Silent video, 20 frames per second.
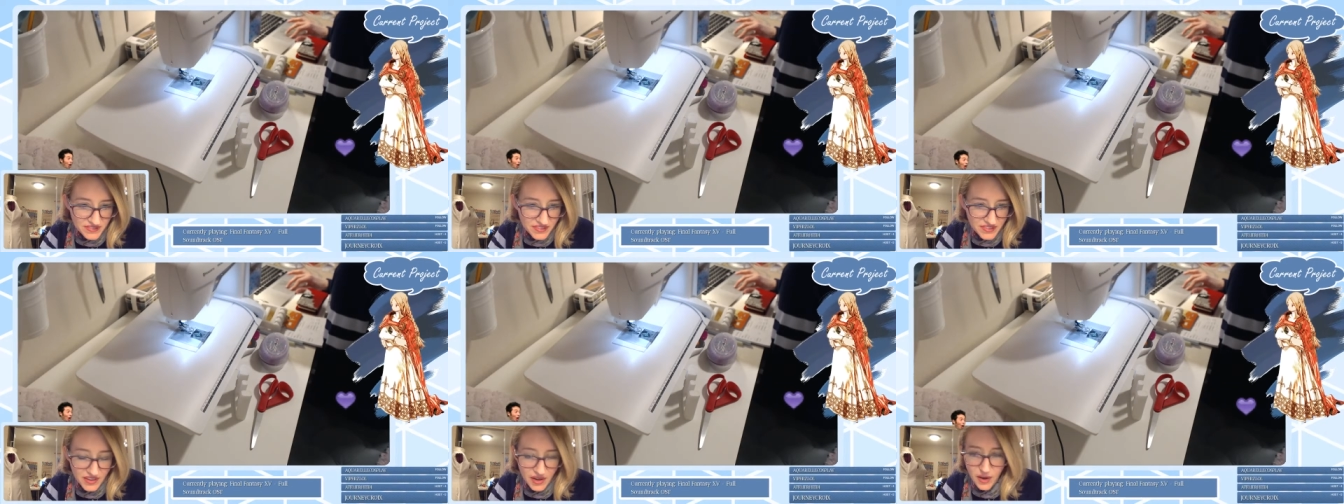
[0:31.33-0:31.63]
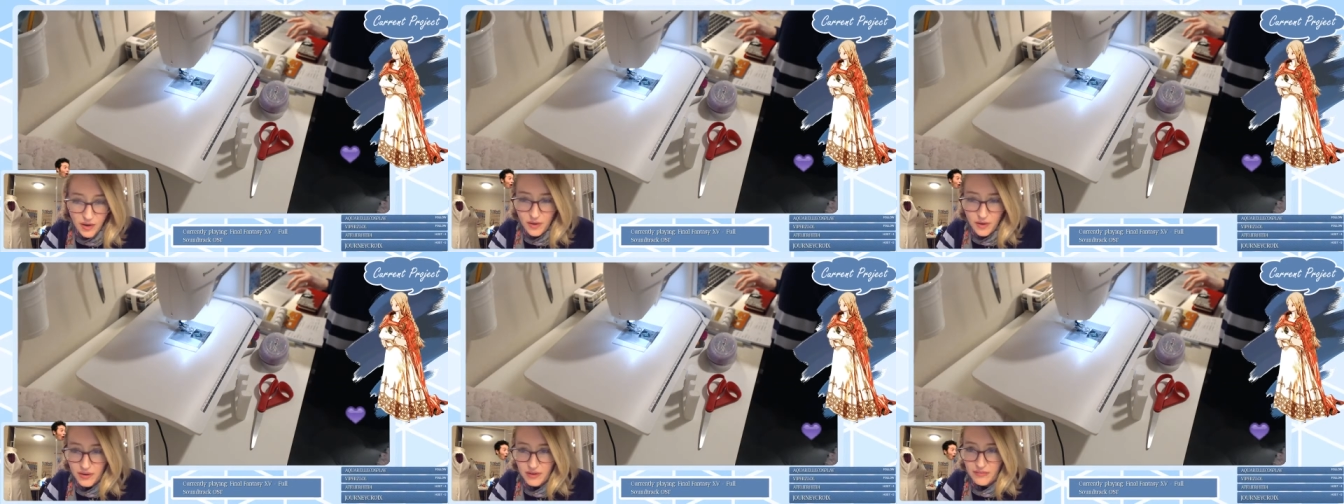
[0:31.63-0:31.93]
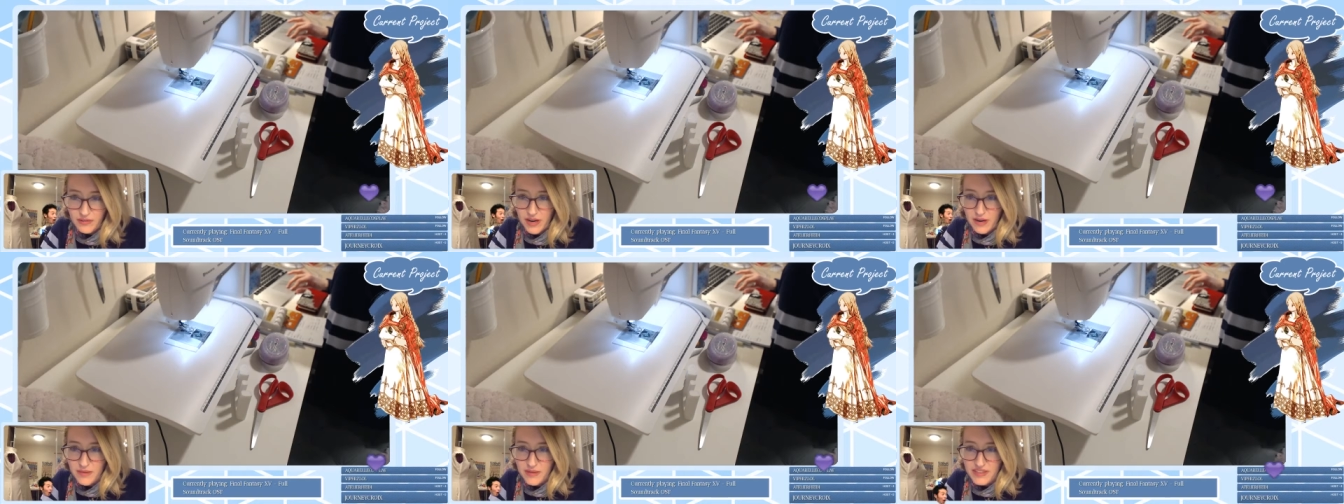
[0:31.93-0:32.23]
Oh,
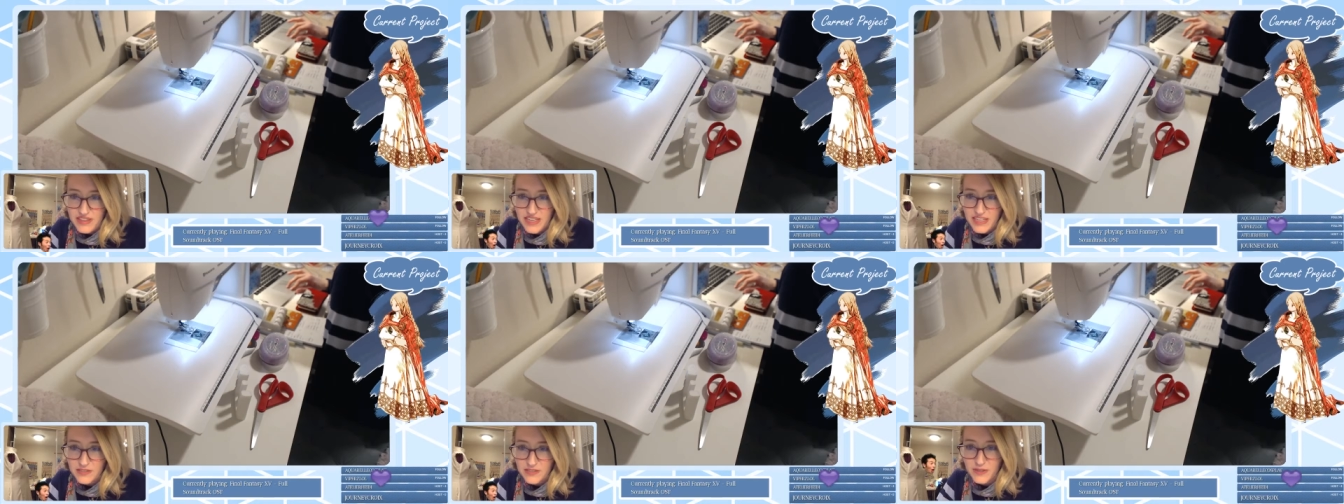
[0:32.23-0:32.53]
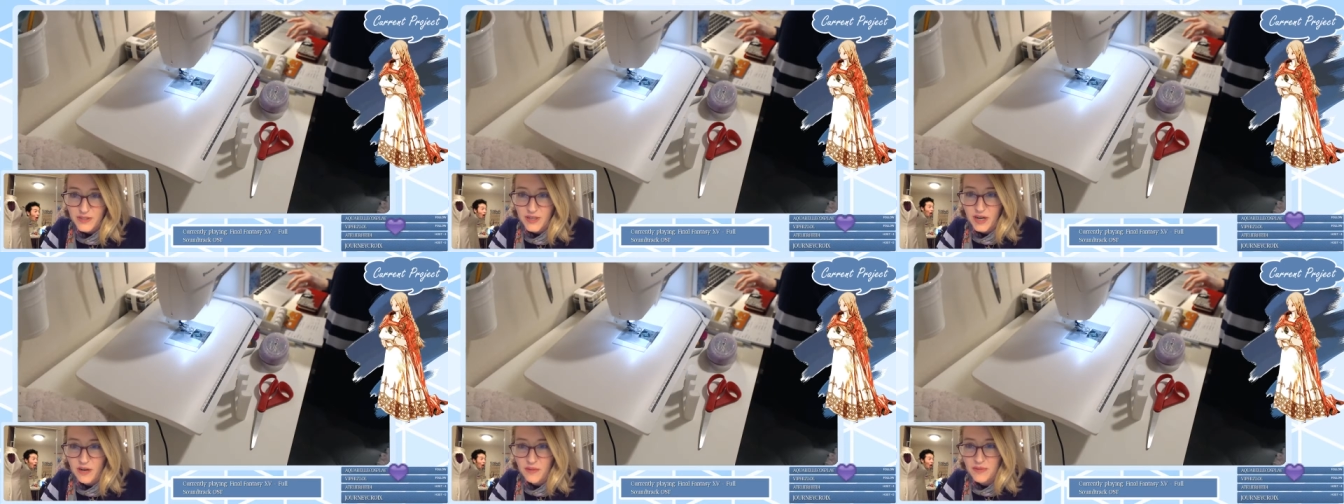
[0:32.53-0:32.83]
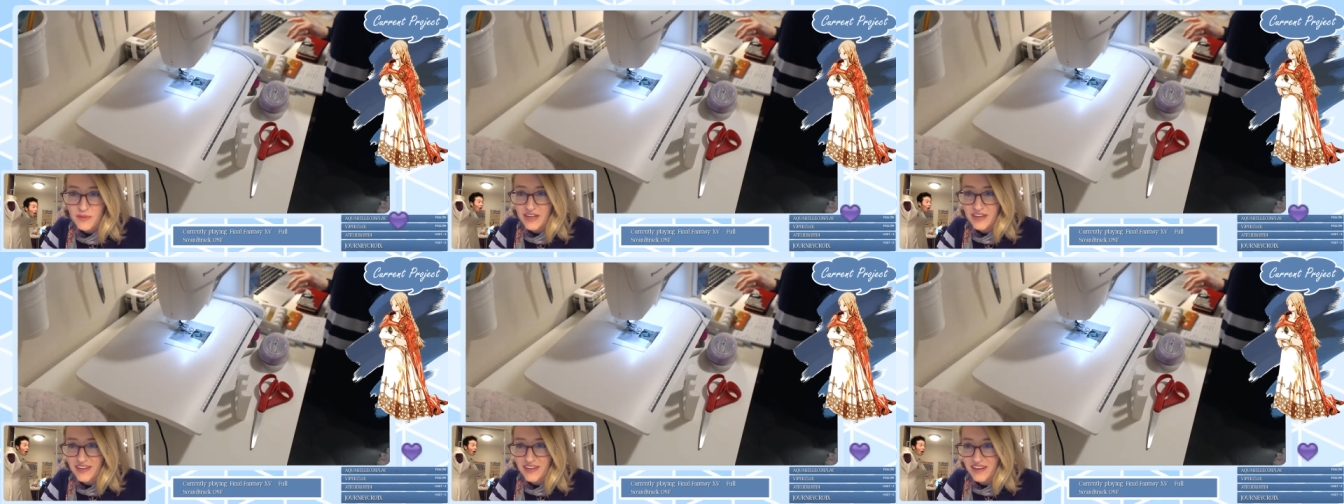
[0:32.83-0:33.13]
and Rabbit, thanks for
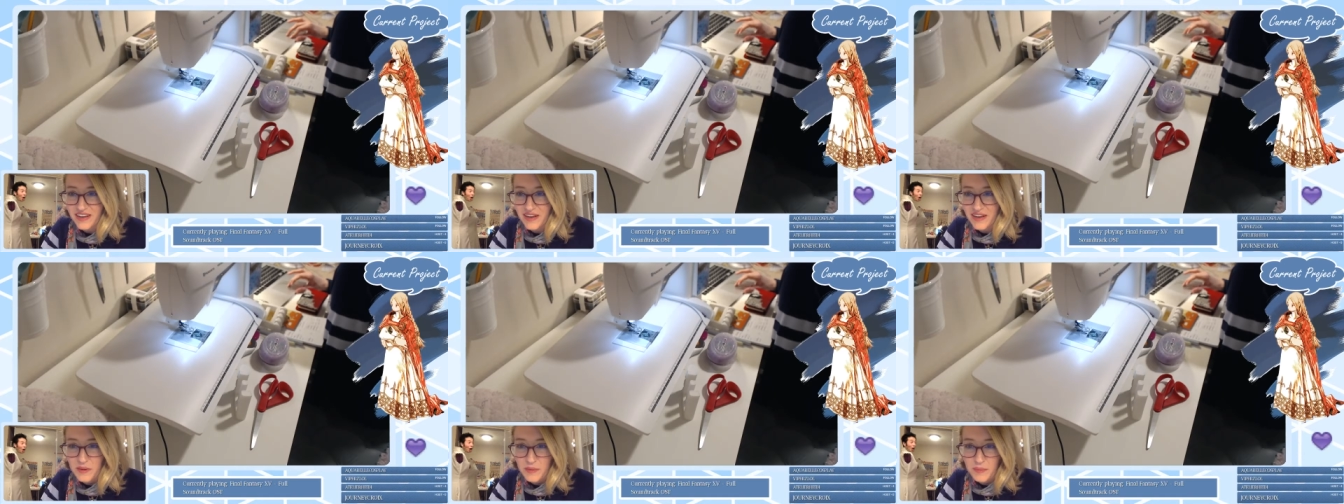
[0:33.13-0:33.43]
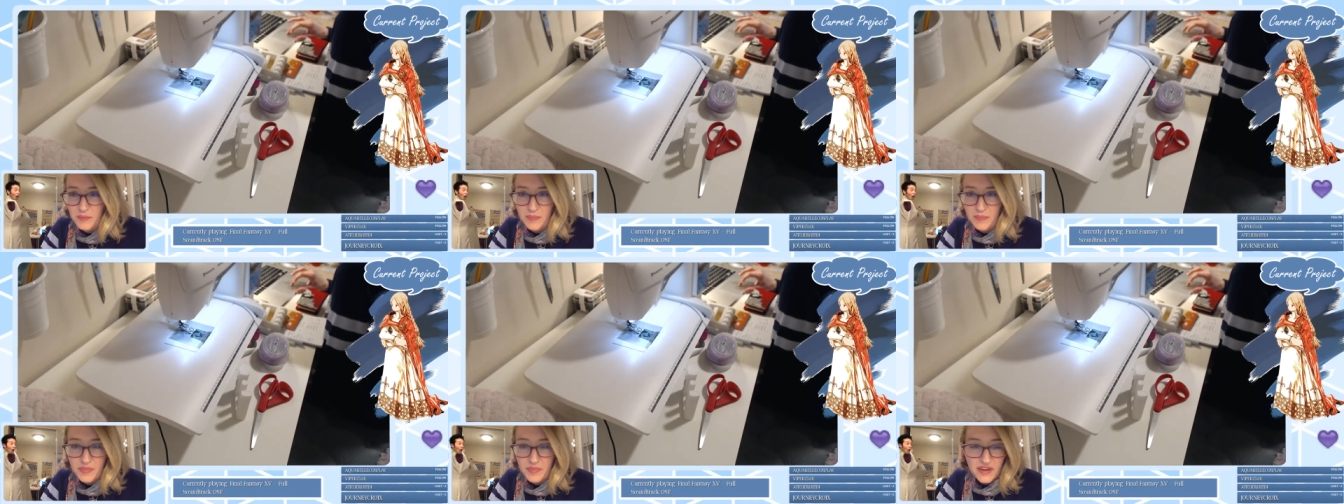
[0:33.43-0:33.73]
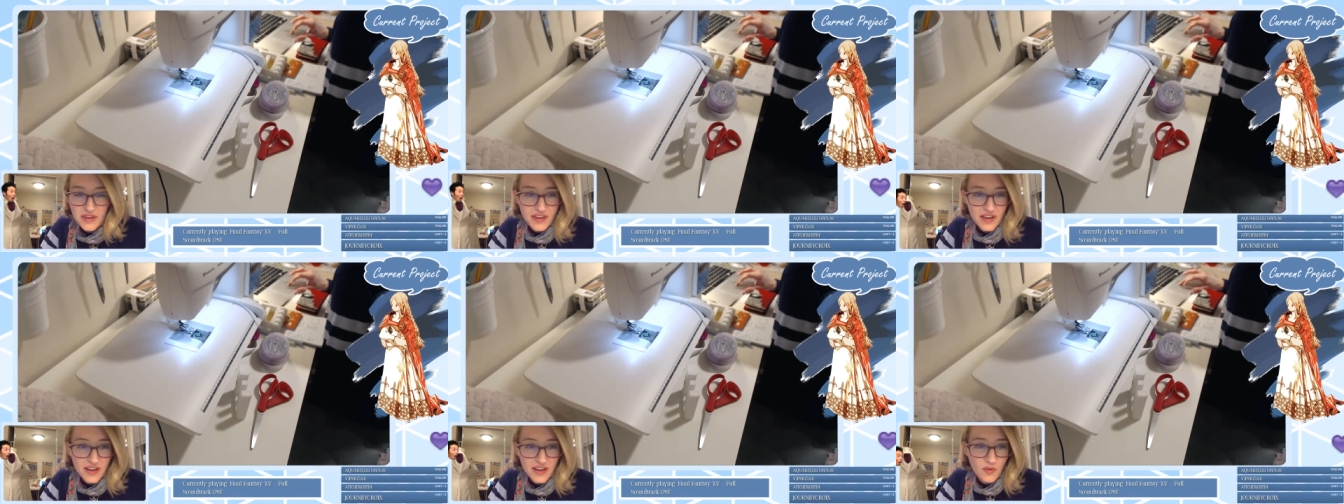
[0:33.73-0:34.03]
coming. Um,
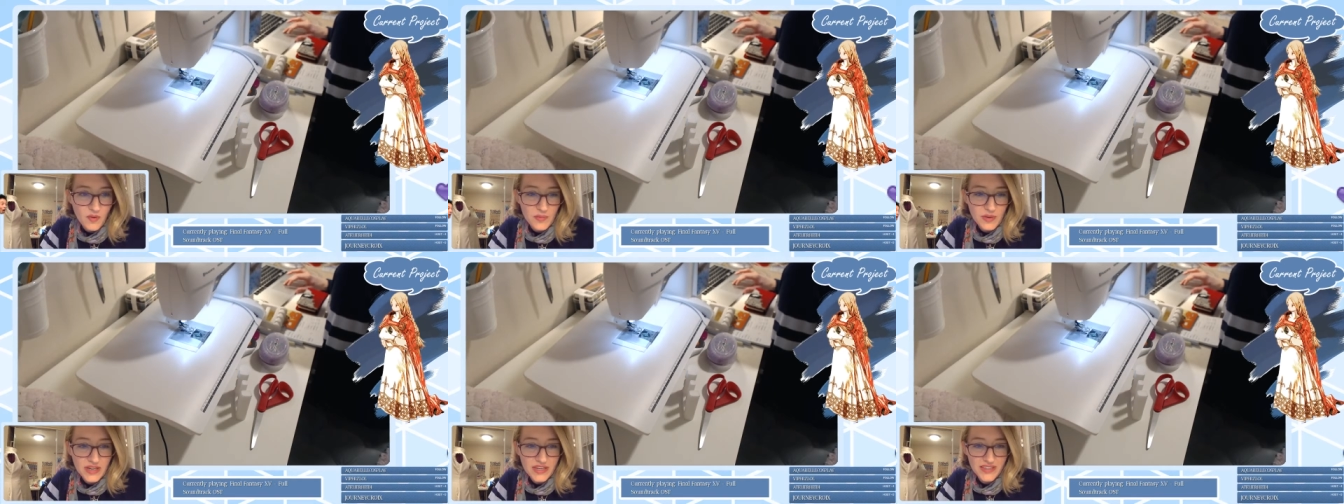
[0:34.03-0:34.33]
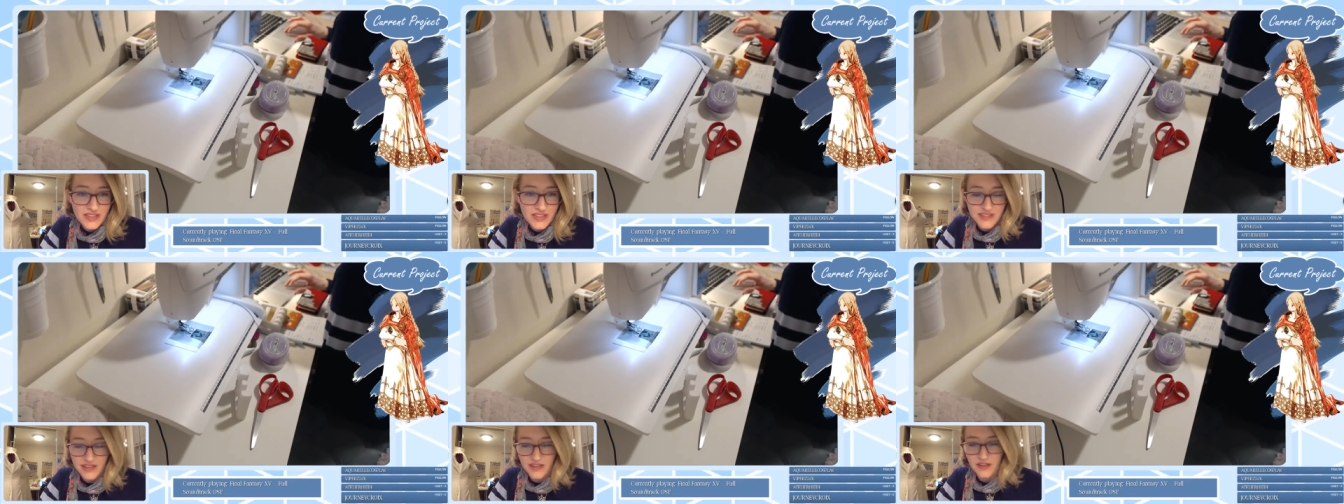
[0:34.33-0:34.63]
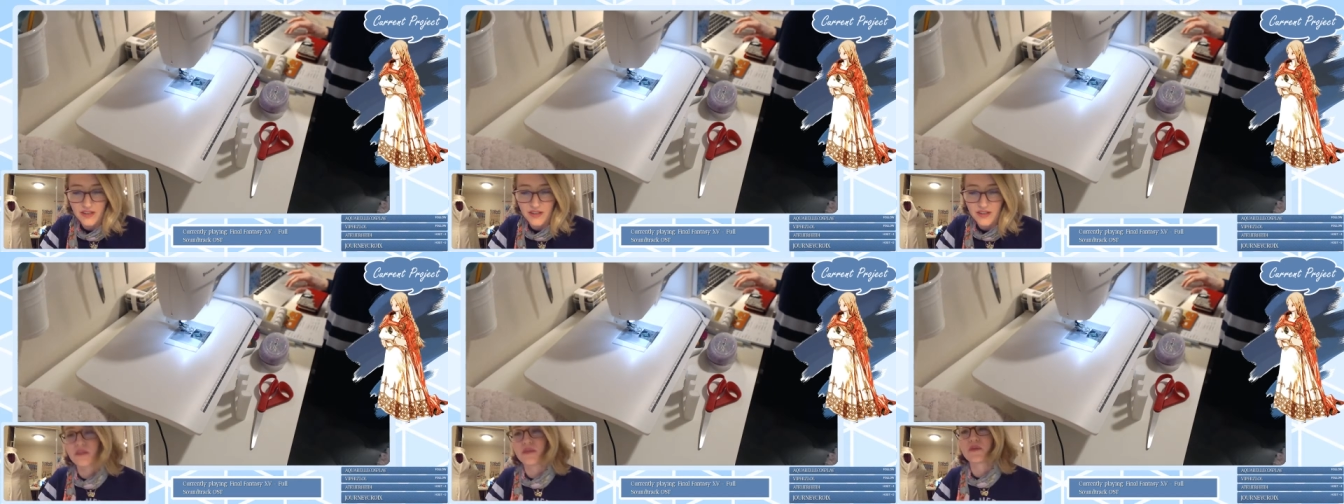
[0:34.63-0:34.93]
I've been meaning to
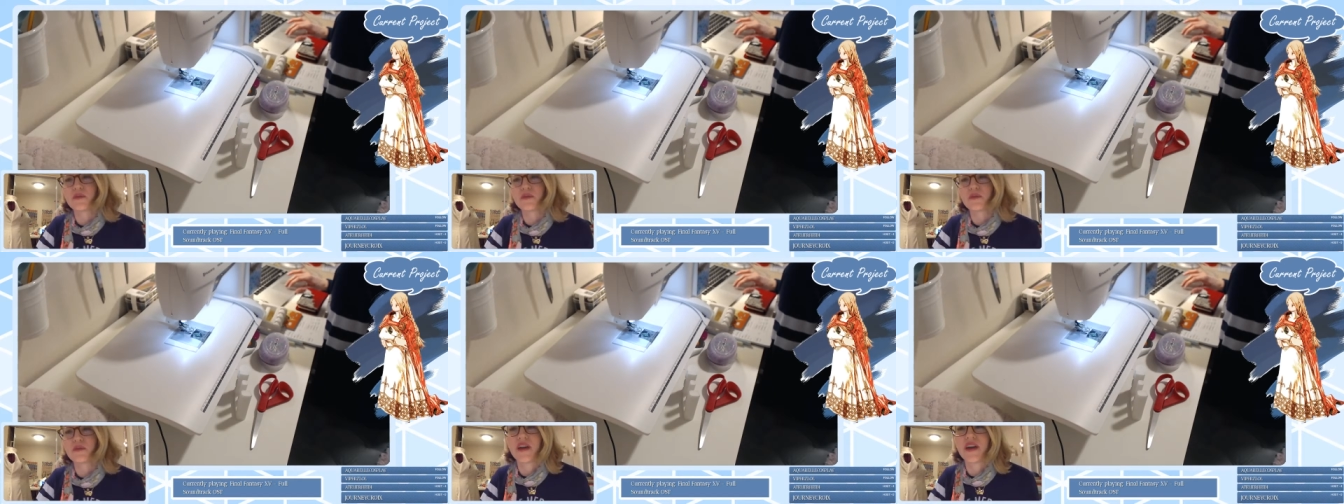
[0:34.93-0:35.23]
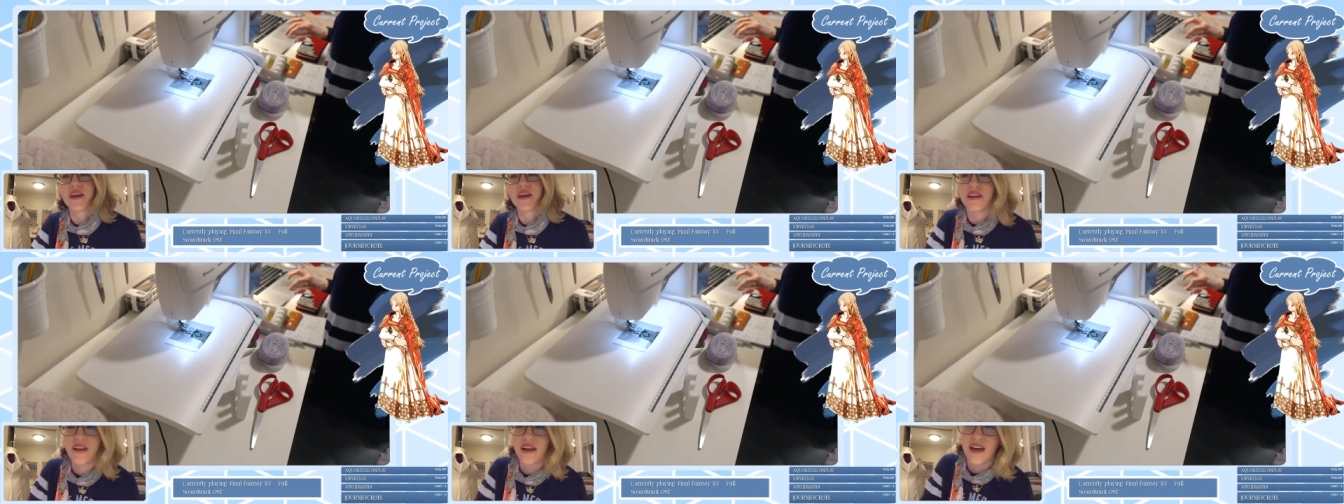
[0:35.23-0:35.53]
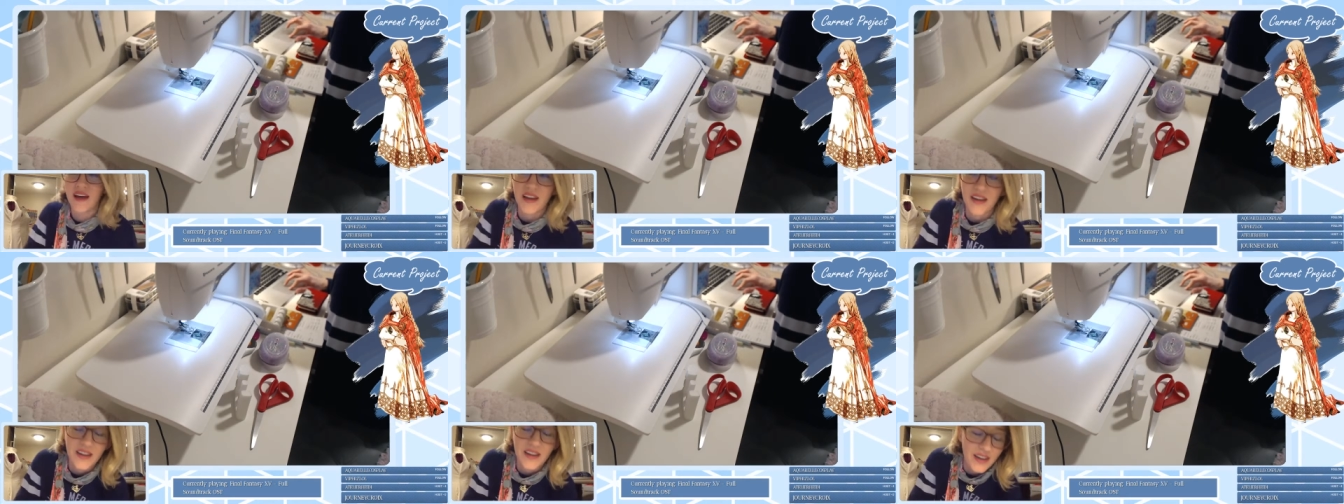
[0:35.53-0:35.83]
tell you that I,